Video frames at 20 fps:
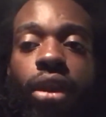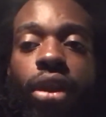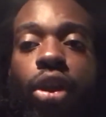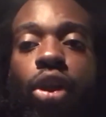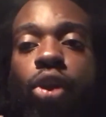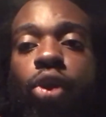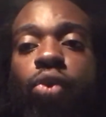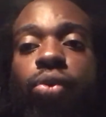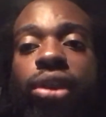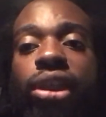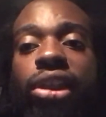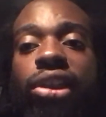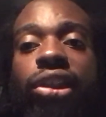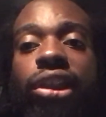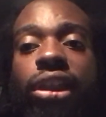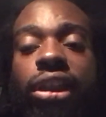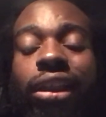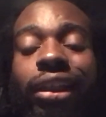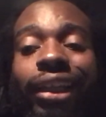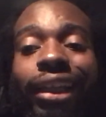
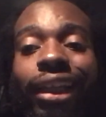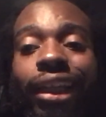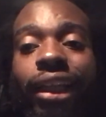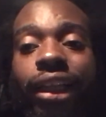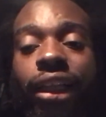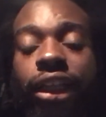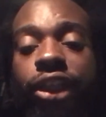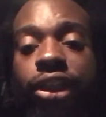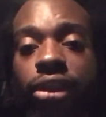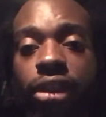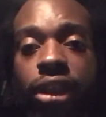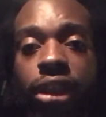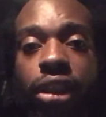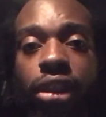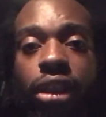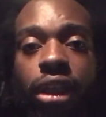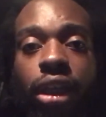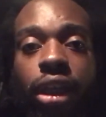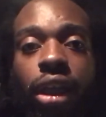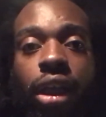Glueazy
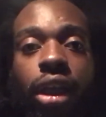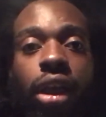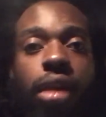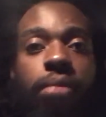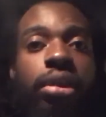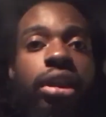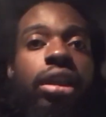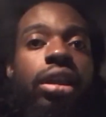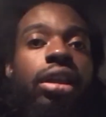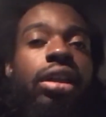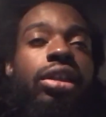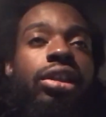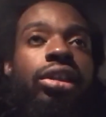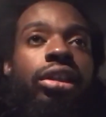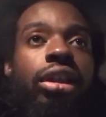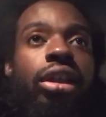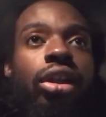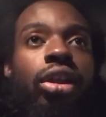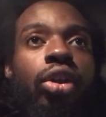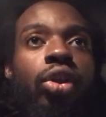clearly because
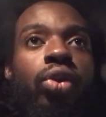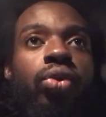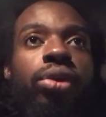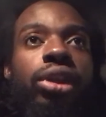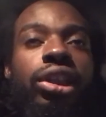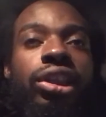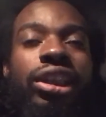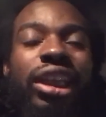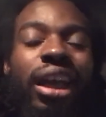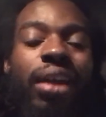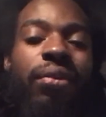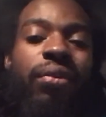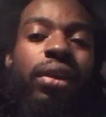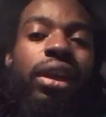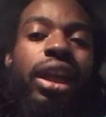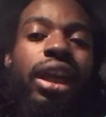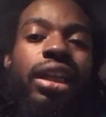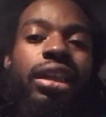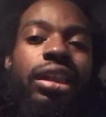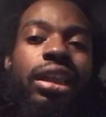Glueazy, I feel
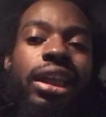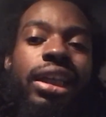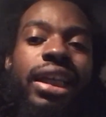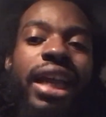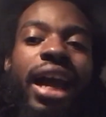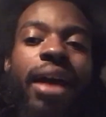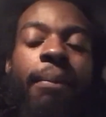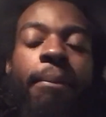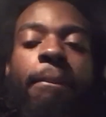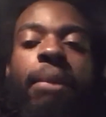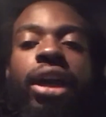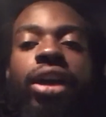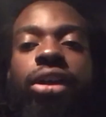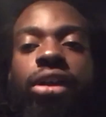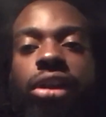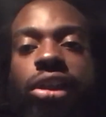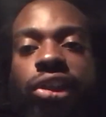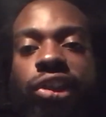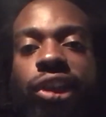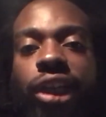like he got
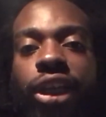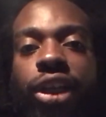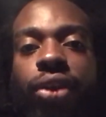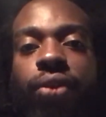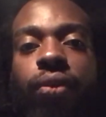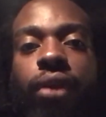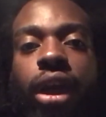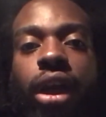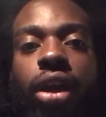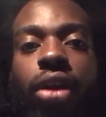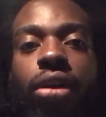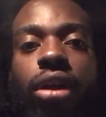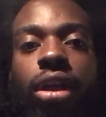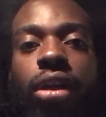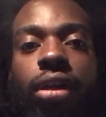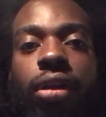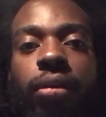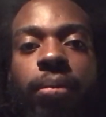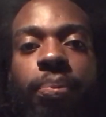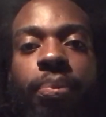better his second round.
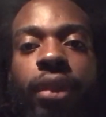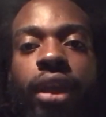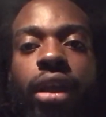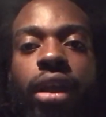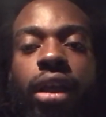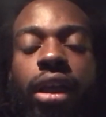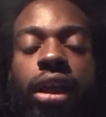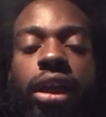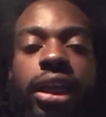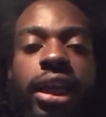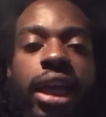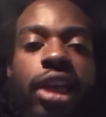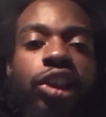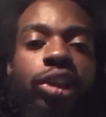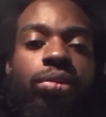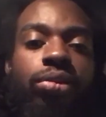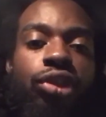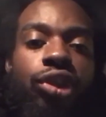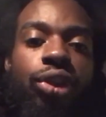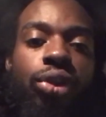Um, he had
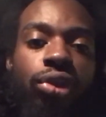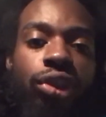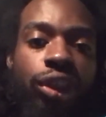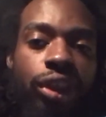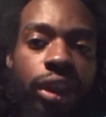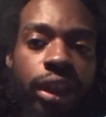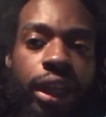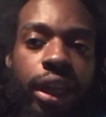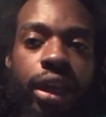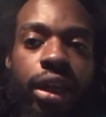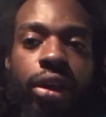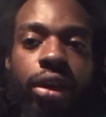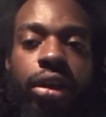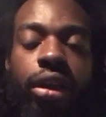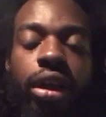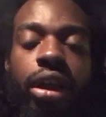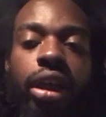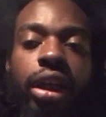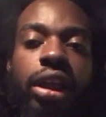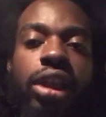some jokes in there.
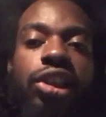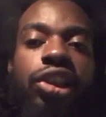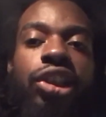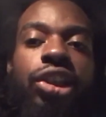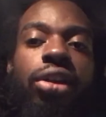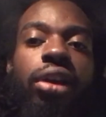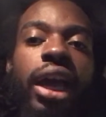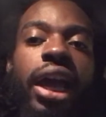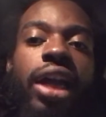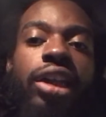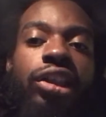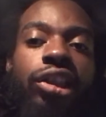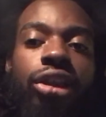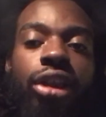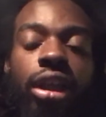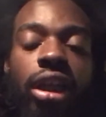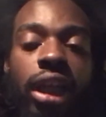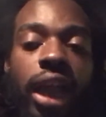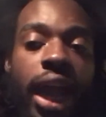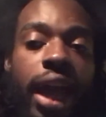He still has
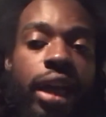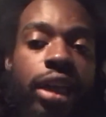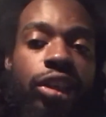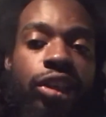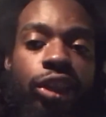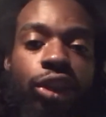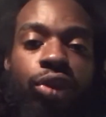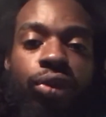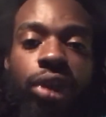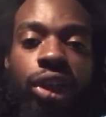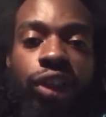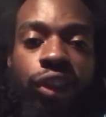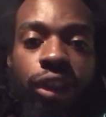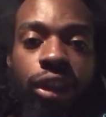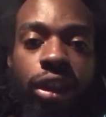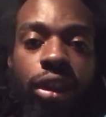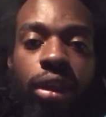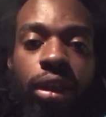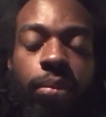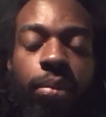a, had his
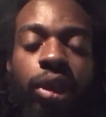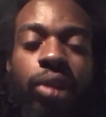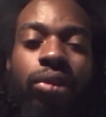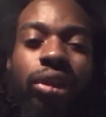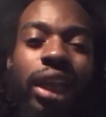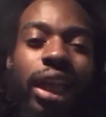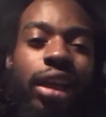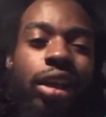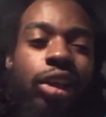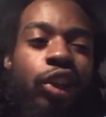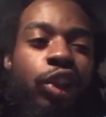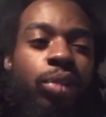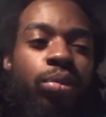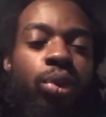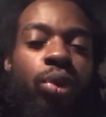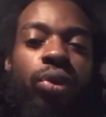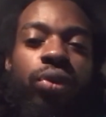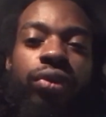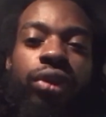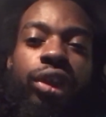aggression, but it was like a
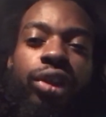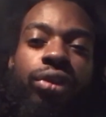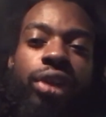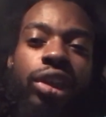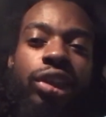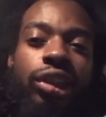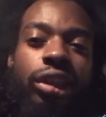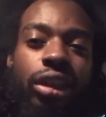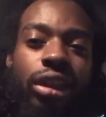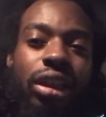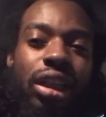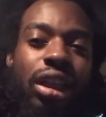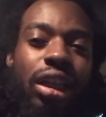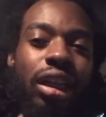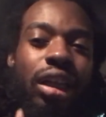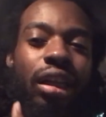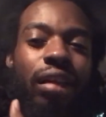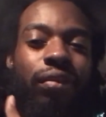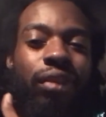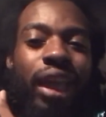smooth aggression,
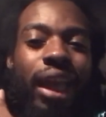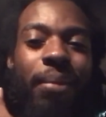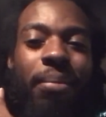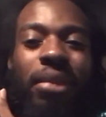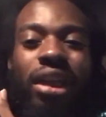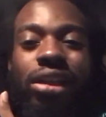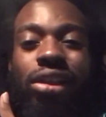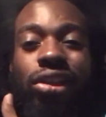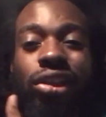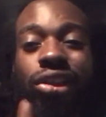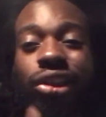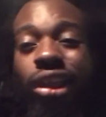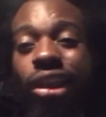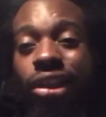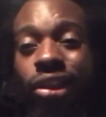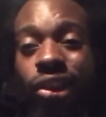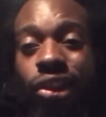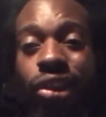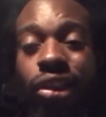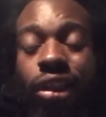if that makes
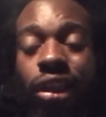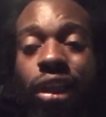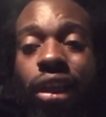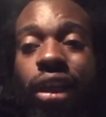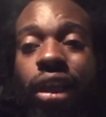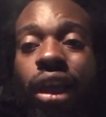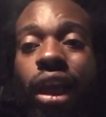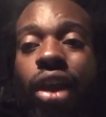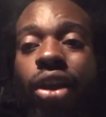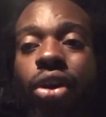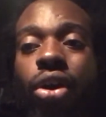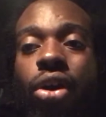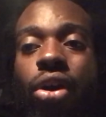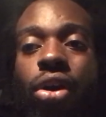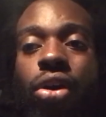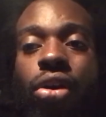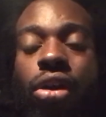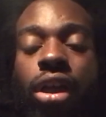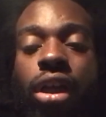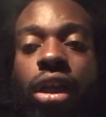sense at
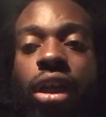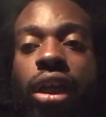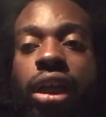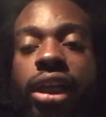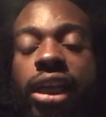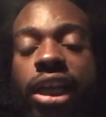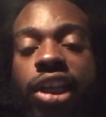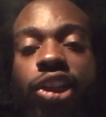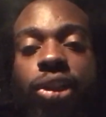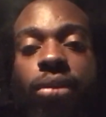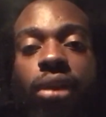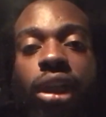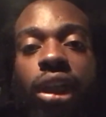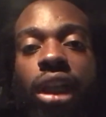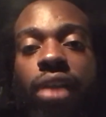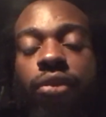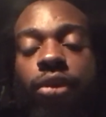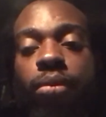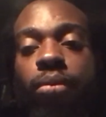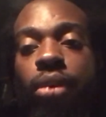all. He had some
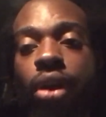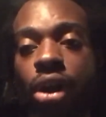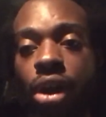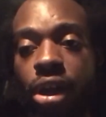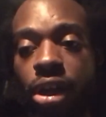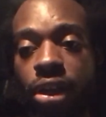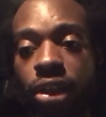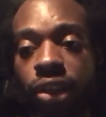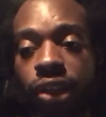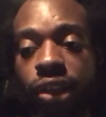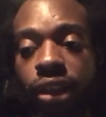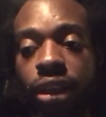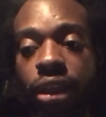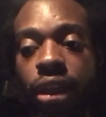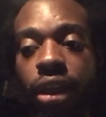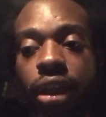clever bars.